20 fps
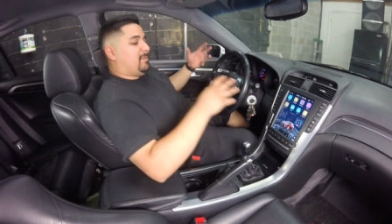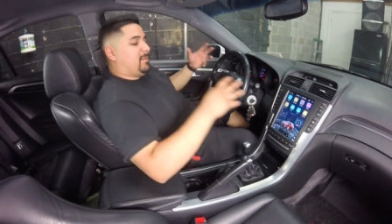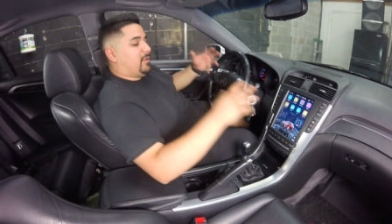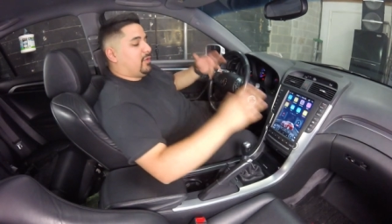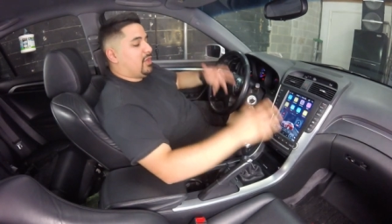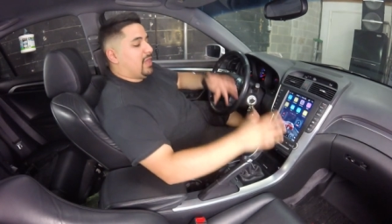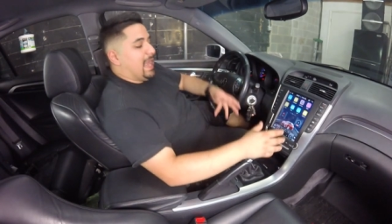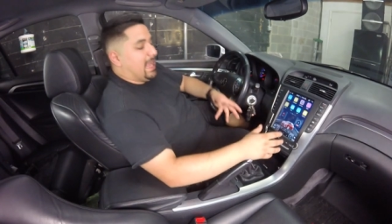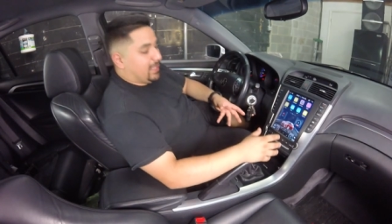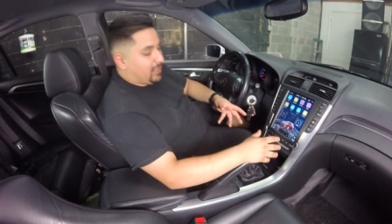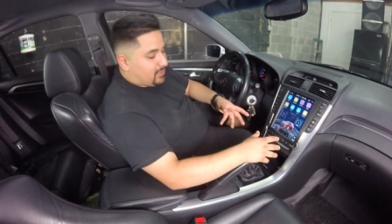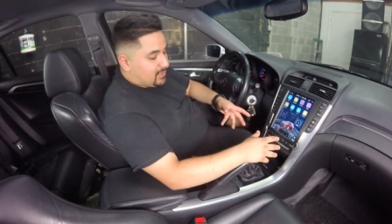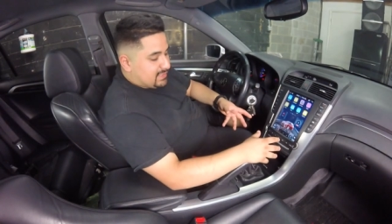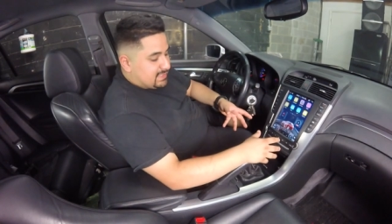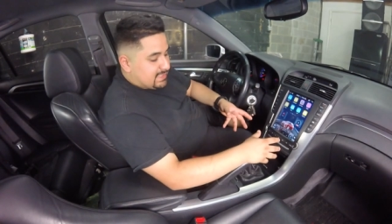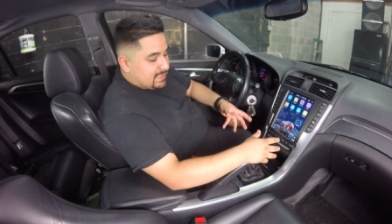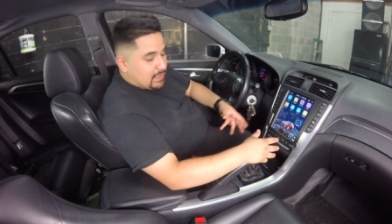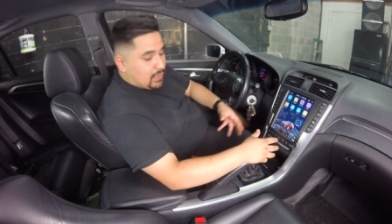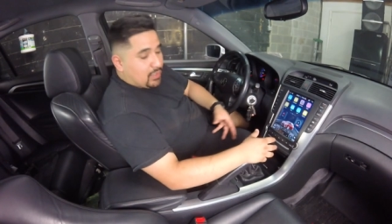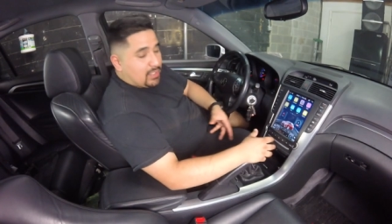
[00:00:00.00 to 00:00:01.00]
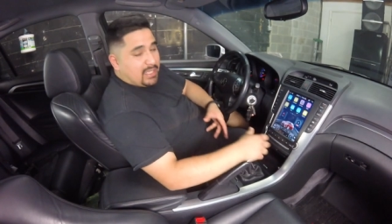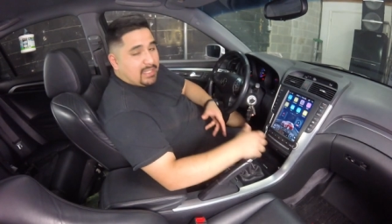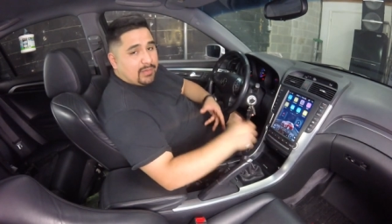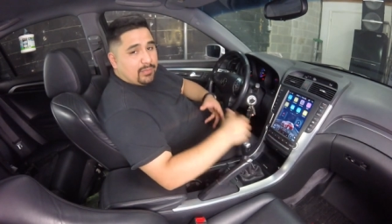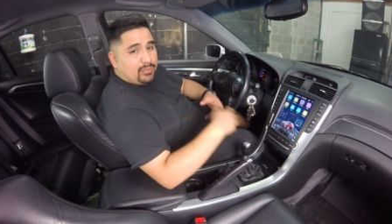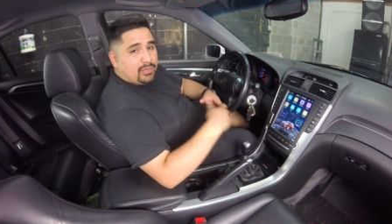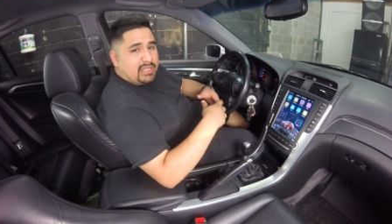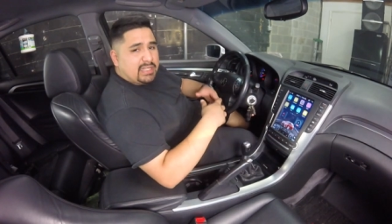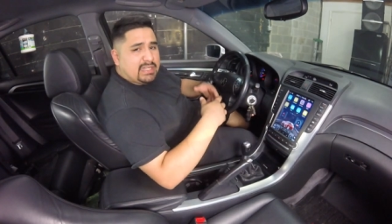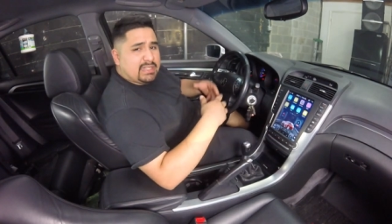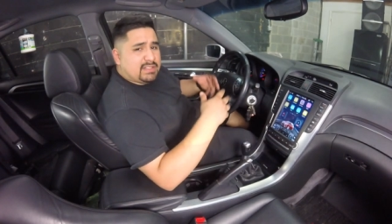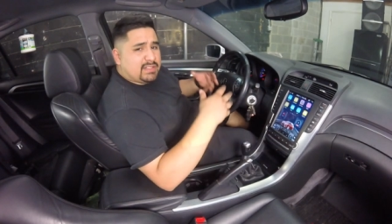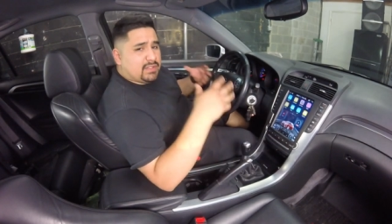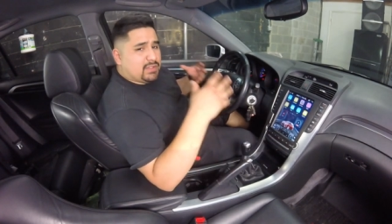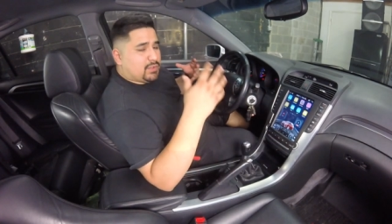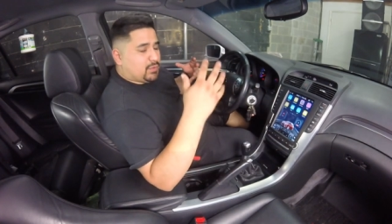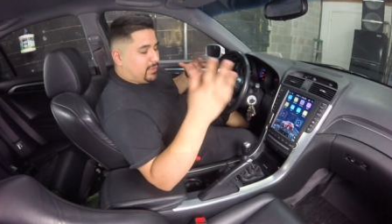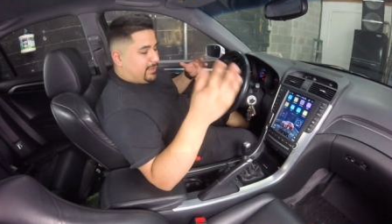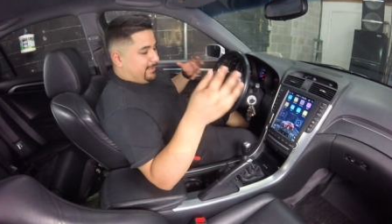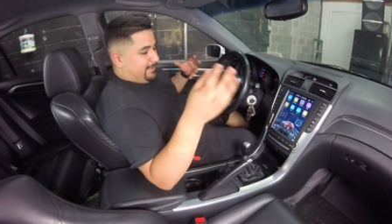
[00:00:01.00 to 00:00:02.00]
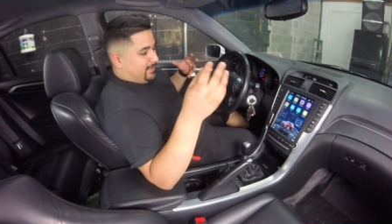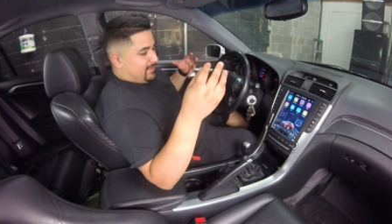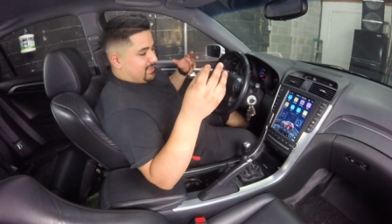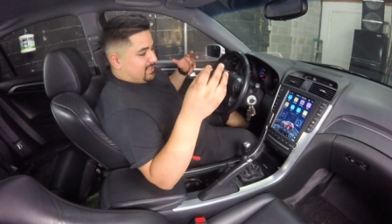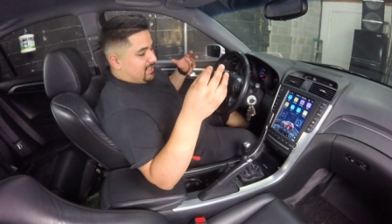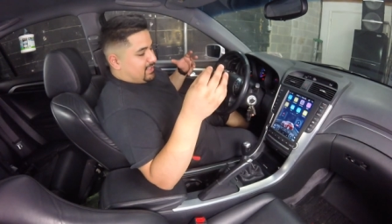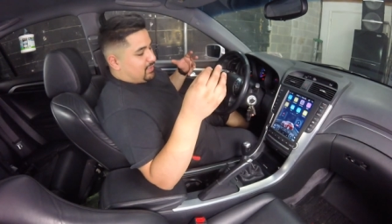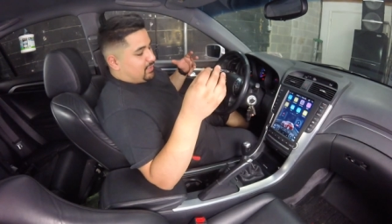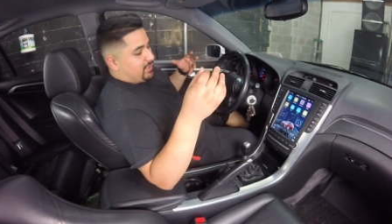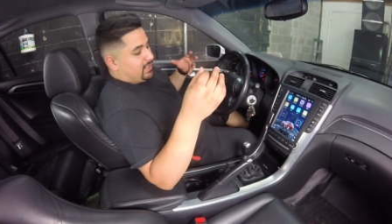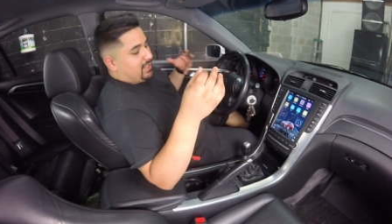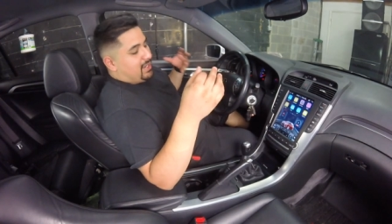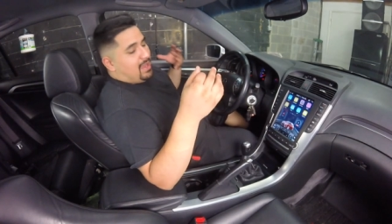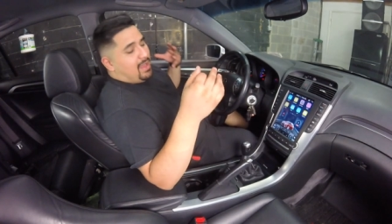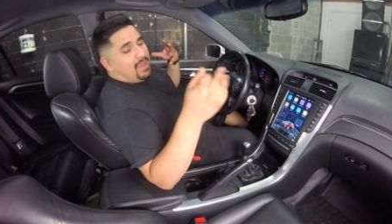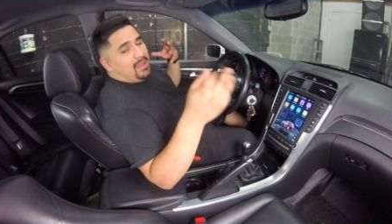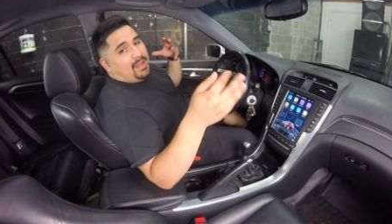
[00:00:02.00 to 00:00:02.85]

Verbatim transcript: for your Acura T L, kind of bring it into the twenty-first century.